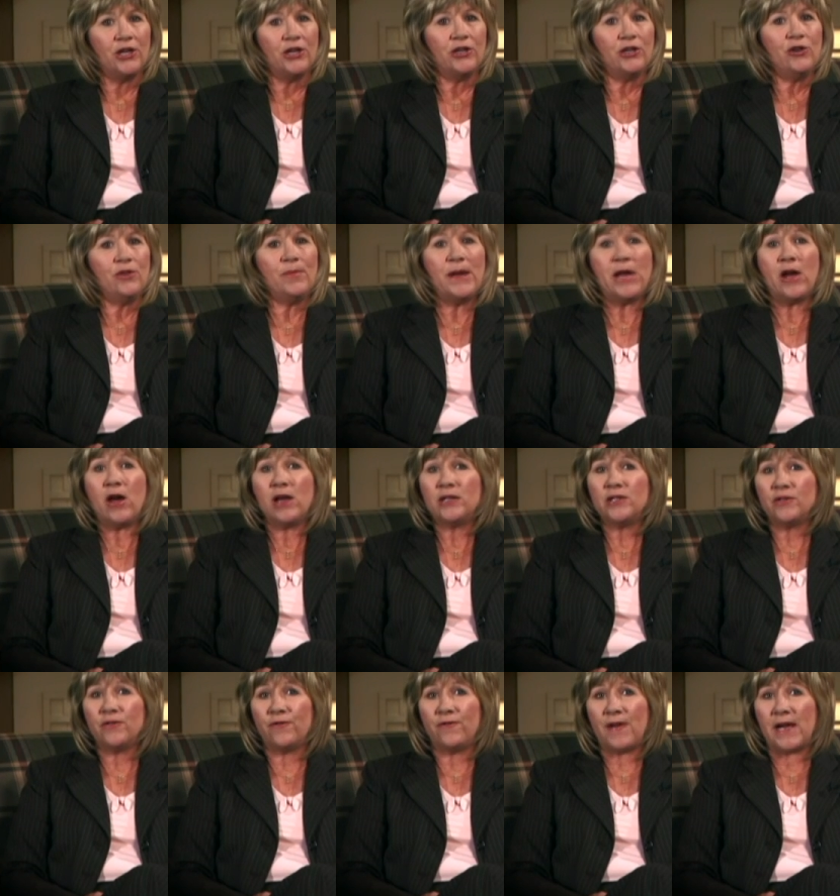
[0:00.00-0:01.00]
You may
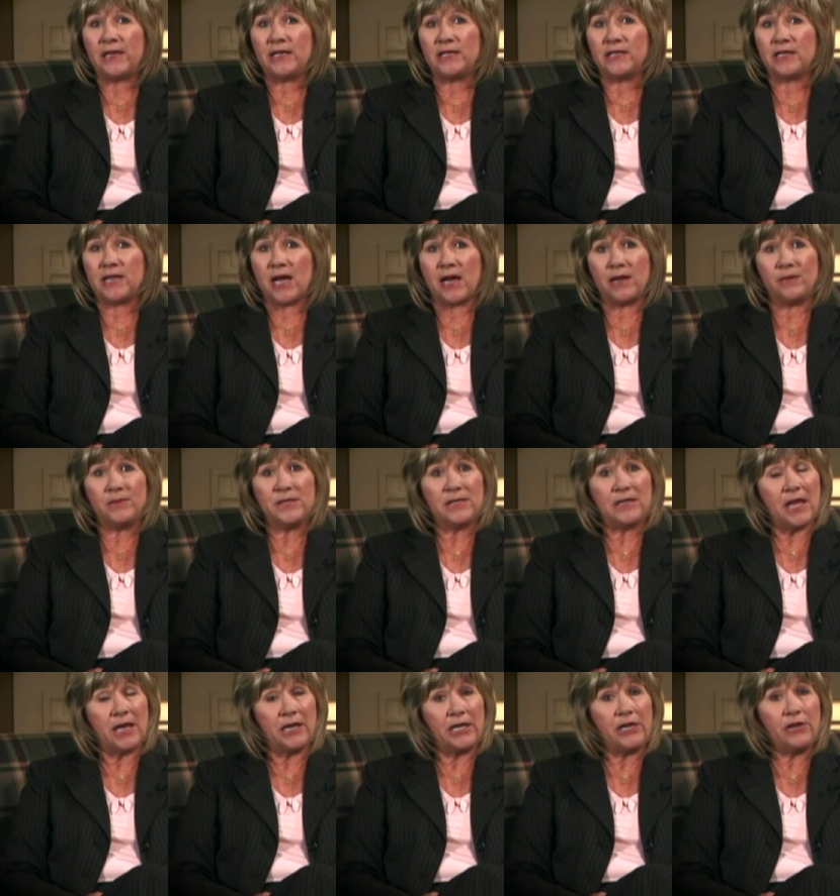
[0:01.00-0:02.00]
also find at times
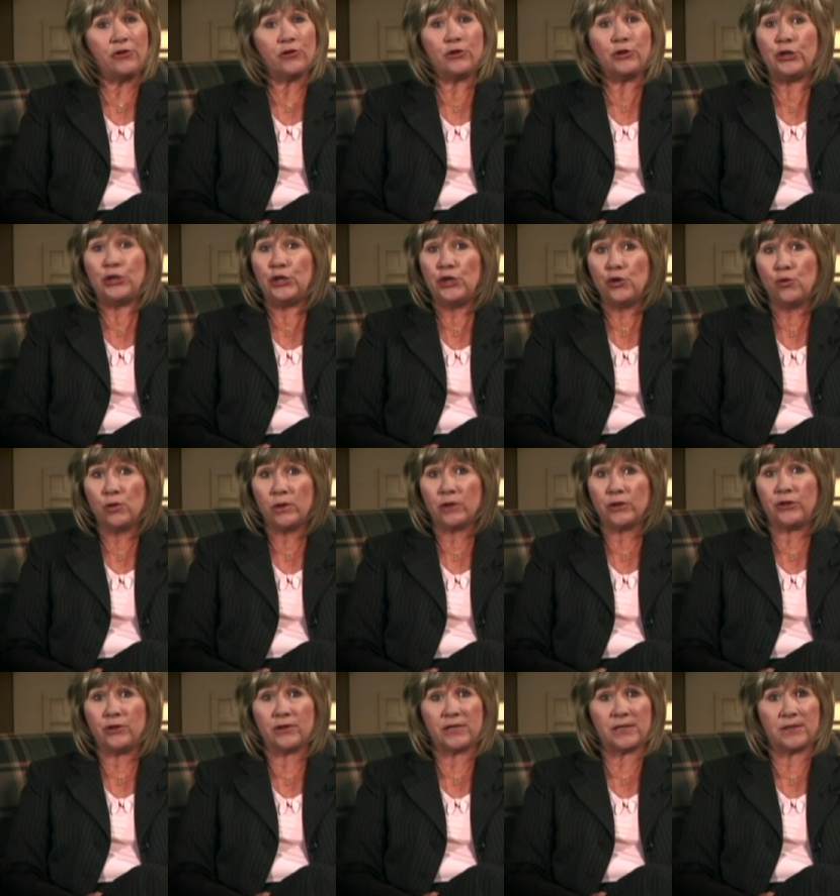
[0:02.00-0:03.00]
that either you or
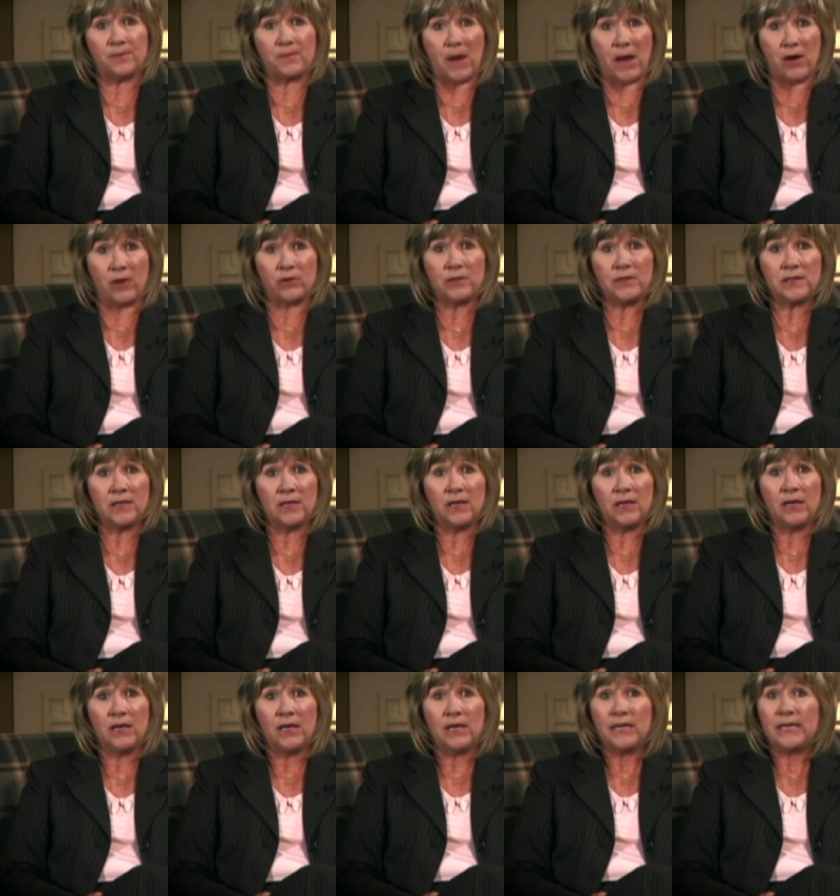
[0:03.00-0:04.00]
your spouse
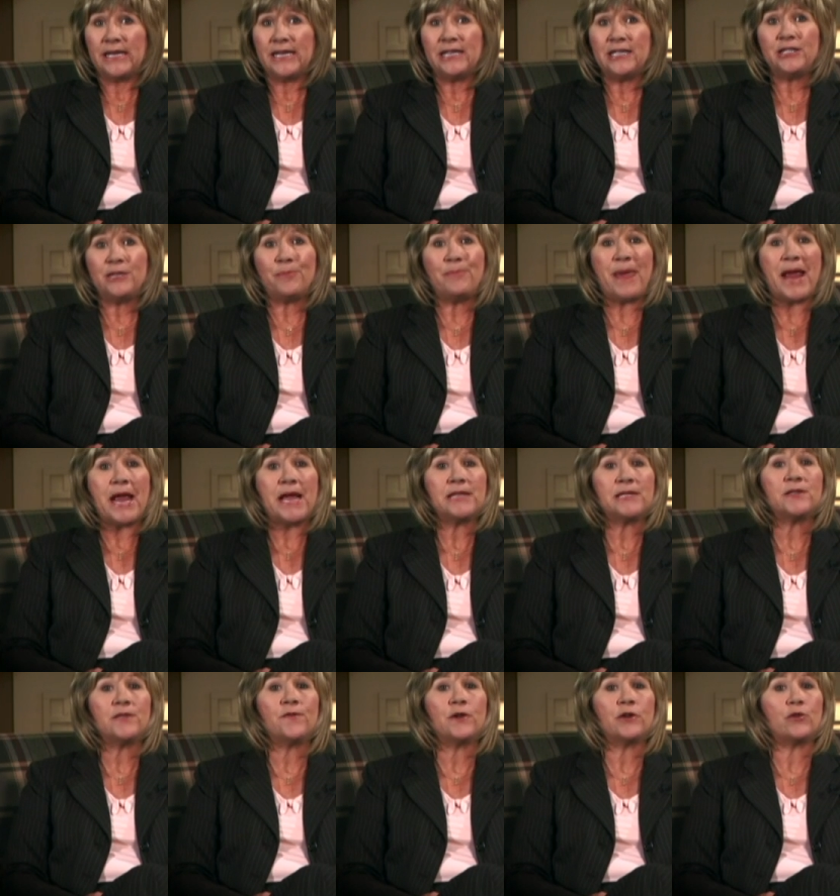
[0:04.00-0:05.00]
get into
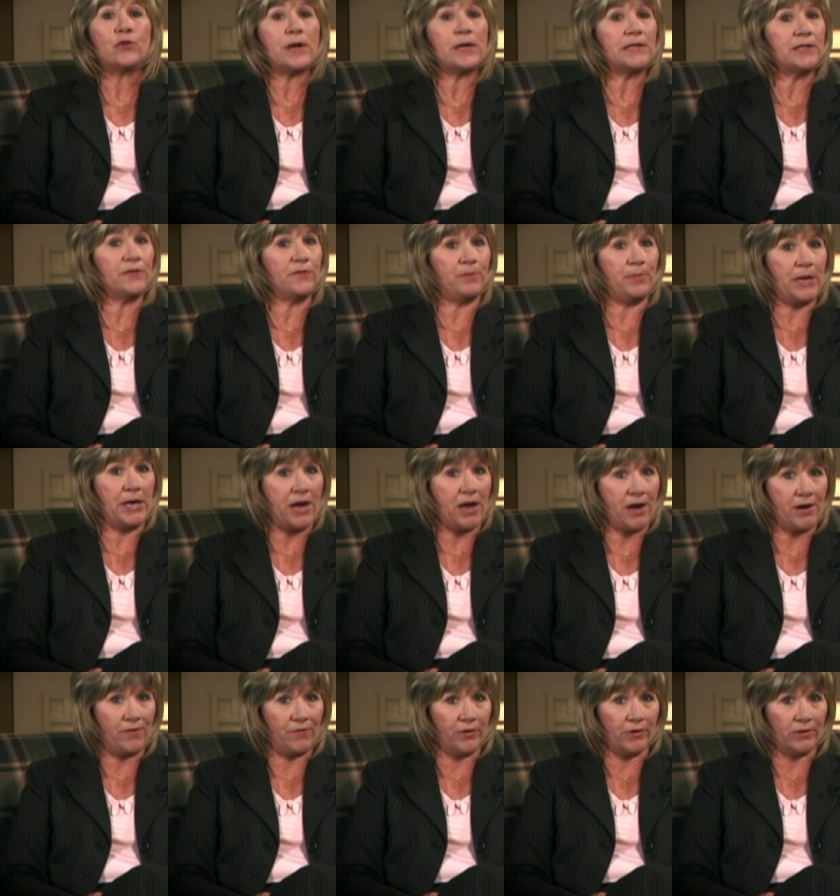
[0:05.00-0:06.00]
passive-aggressive
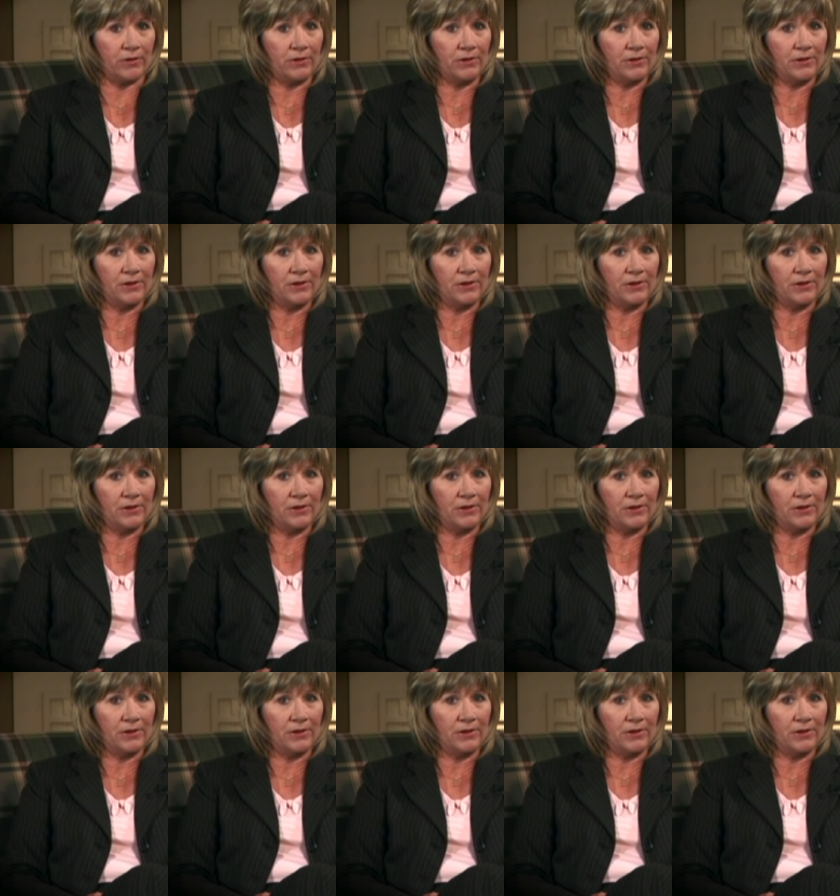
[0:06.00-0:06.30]
behavior.